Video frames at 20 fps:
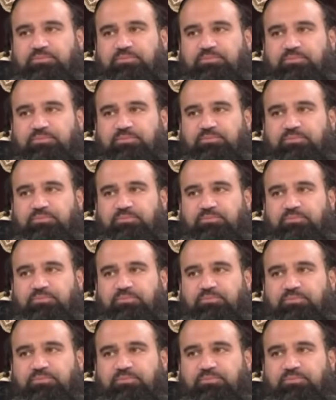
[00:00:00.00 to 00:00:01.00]

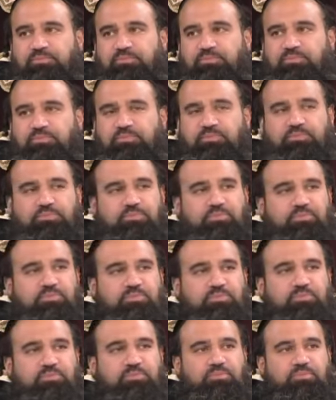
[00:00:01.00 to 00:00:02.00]

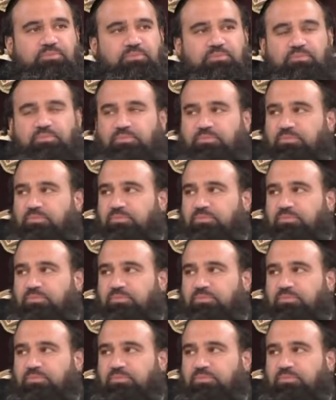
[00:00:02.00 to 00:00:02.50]
(no one is talking)